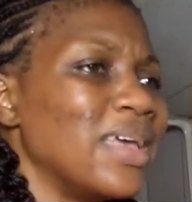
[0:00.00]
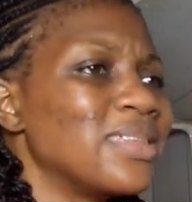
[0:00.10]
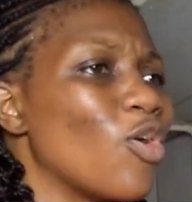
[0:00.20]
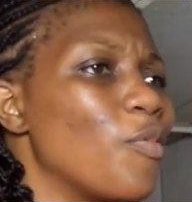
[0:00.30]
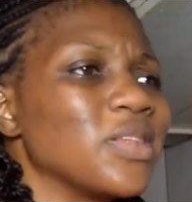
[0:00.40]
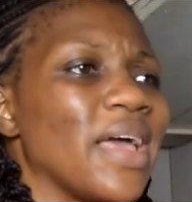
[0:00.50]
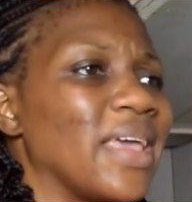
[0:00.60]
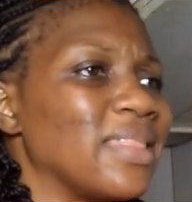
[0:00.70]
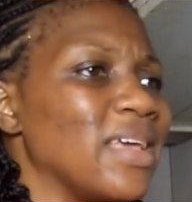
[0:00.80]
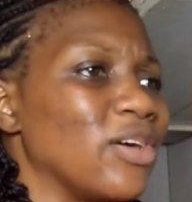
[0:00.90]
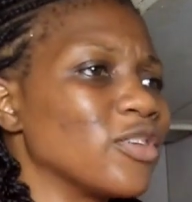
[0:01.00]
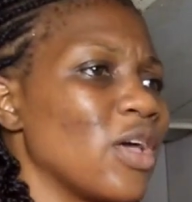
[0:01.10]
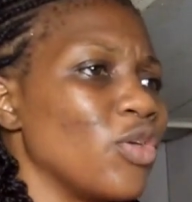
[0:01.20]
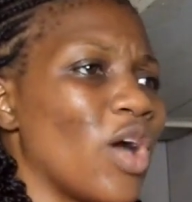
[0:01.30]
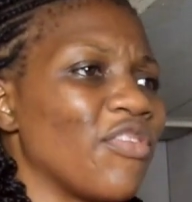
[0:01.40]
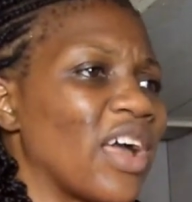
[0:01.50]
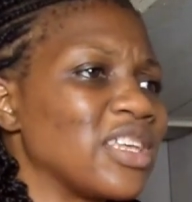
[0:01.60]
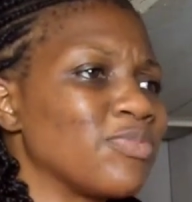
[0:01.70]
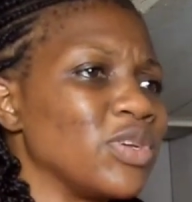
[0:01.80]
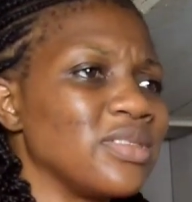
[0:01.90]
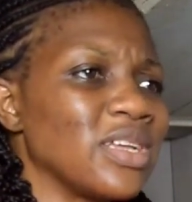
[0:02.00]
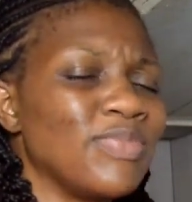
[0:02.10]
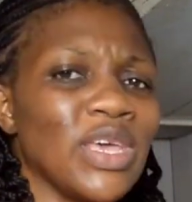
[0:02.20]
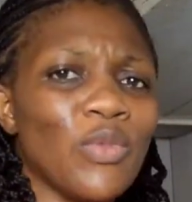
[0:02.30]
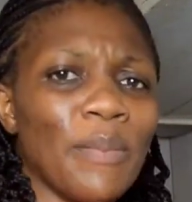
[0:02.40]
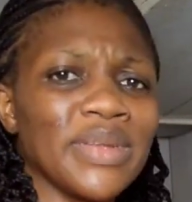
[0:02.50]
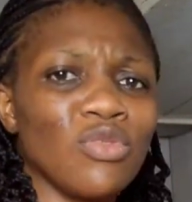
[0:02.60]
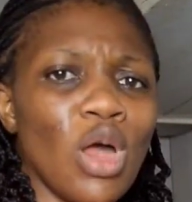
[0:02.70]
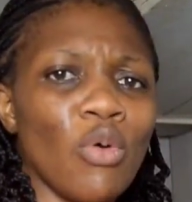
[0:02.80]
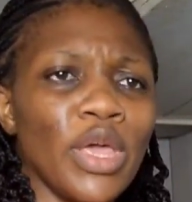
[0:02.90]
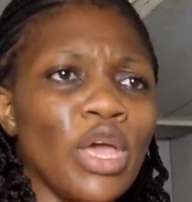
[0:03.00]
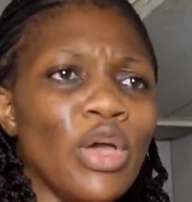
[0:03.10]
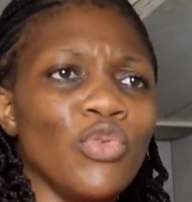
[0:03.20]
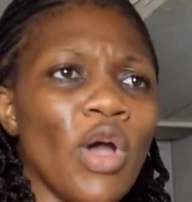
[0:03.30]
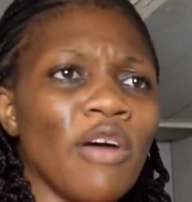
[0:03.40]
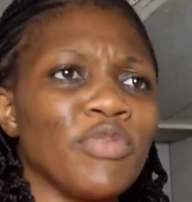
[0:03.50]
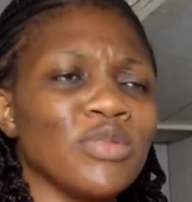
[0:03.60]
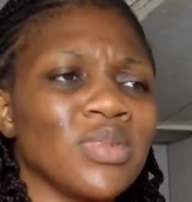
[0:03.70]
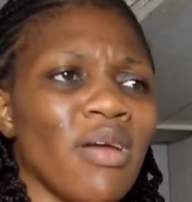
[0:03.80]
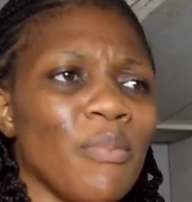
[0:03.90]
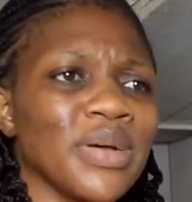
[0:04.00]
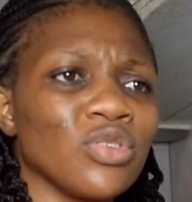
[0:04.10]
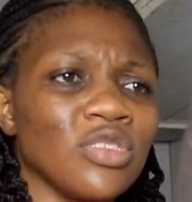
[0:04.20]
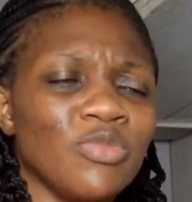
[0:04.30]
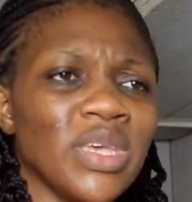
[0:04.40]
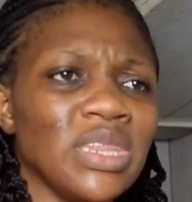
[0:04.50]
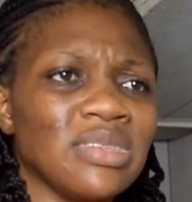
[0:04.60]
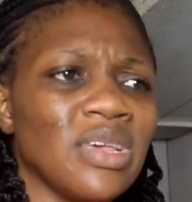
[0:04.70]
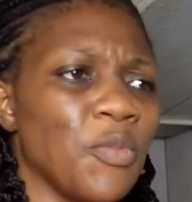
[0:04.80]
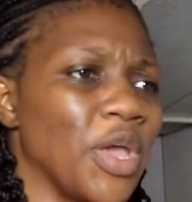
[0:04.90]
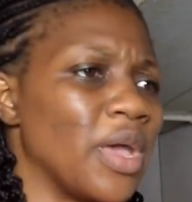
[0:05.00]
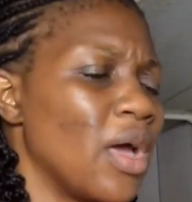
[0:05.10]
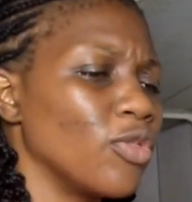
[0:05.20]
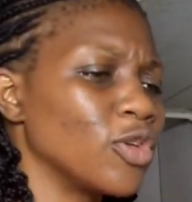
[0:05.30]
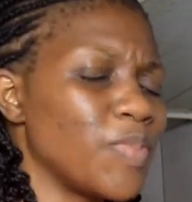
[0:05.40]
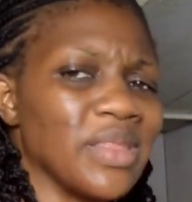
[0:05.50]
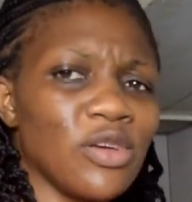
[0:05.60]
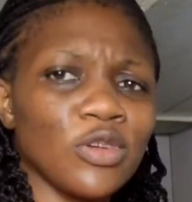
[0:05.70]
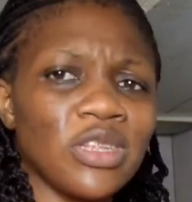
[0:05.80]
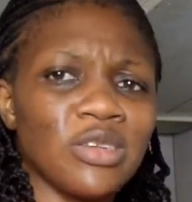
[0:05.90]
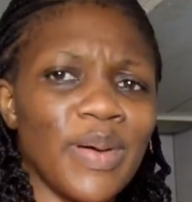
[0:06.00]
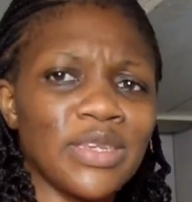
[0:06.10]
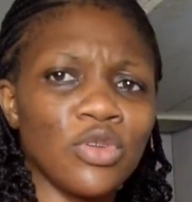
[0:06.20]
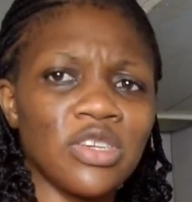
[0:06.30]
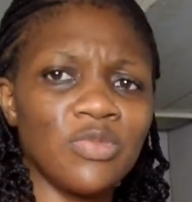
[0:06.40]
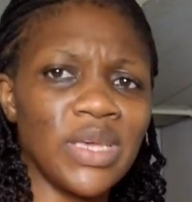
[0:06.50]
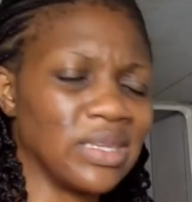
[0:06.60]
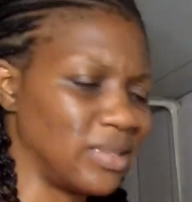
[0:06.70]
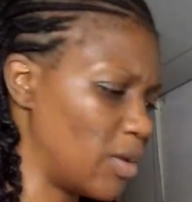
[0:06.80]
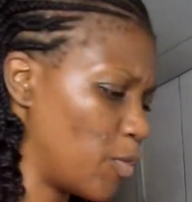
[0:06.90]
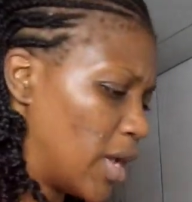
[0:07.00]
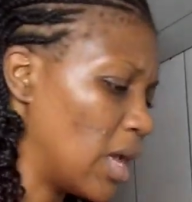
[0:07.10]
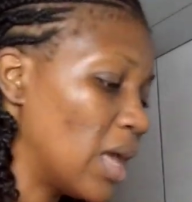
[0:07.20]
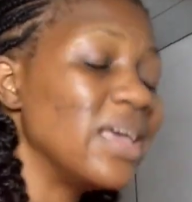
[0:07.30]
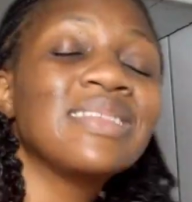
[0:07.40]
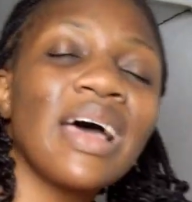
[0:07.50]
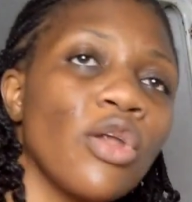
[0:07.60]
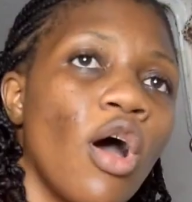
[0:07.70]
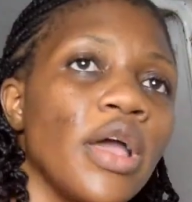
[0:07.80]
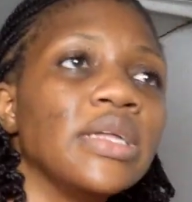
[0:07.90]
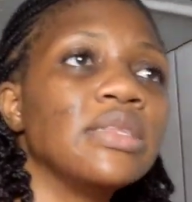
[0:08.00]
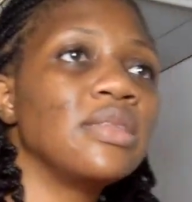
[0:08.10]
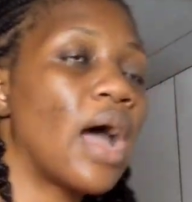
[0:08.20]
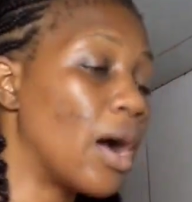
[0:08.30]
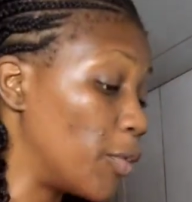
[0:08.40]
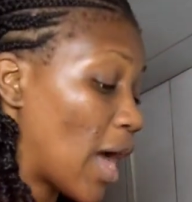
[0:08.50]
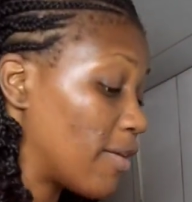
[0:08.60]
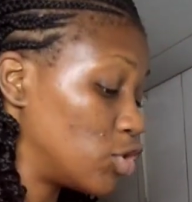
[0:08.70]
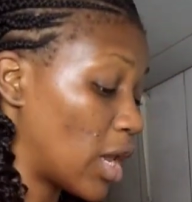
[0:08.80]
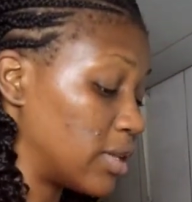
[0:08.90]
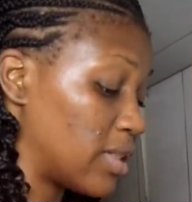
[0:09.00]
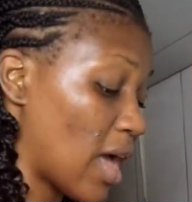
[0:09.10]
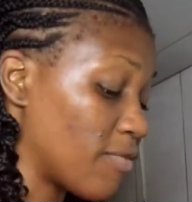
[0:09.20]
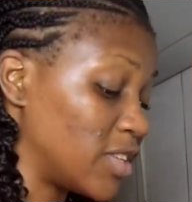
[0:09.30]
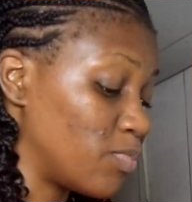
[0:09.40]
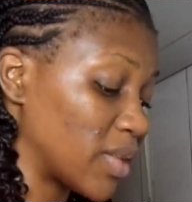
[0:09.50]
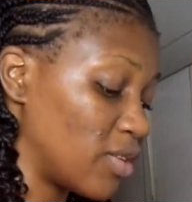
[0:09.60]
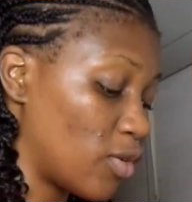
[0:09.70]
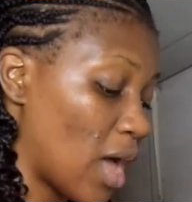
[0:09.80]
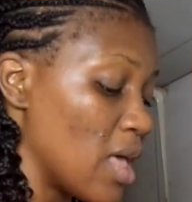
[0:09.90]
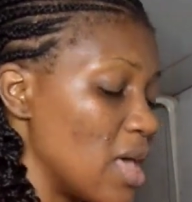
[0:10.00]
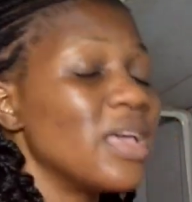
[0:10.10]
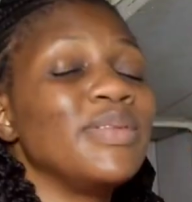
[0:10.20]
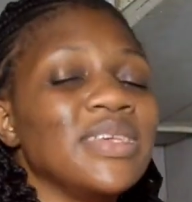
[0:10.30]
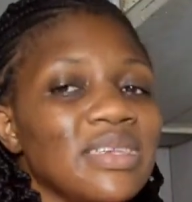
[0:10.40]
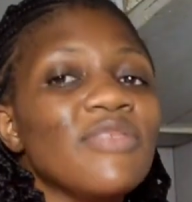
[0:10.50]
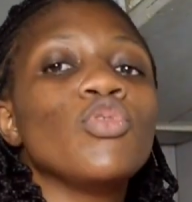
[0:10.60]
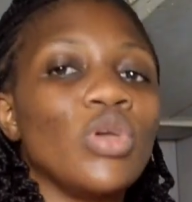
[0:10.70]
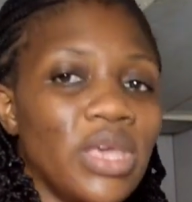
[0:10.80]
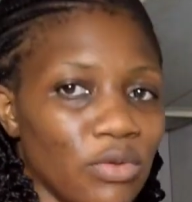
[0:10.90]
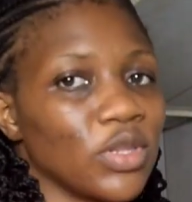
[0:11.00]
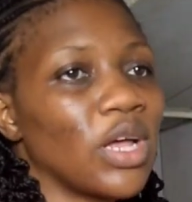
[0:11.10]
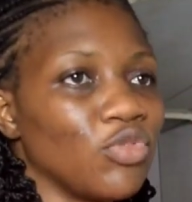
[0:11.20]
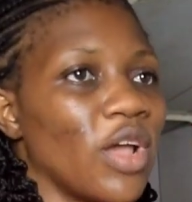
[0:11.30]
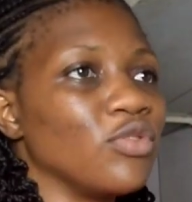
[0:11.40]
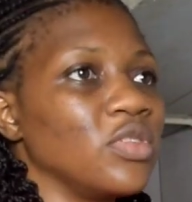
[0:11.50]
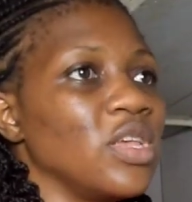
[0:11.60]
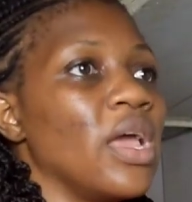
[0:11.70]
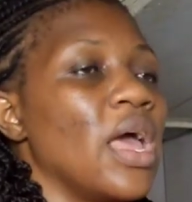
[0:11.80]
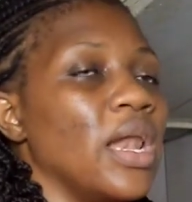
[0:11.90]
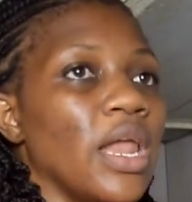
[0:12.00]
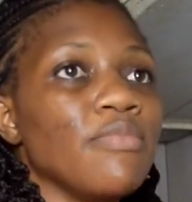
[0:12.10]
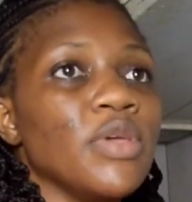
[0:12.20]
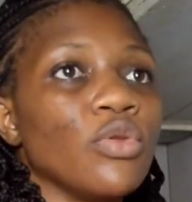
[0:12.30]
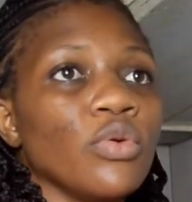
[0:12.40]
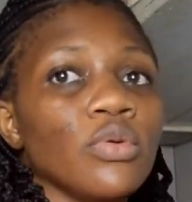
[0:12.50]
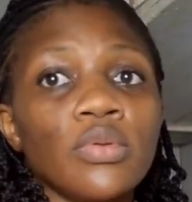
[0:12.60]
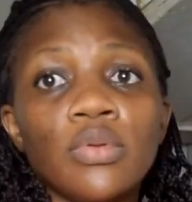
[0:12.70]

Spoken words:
It's almost like a thing, because you have Catholic priests, they speak in one particular way. You have Presbyterian pastors, they speak in the same way. Those Pentecostal pastors, they speak in the same way. It's annoying. And we have journalists, they have this particular. Please, if you get what I'm trying to say, let me know.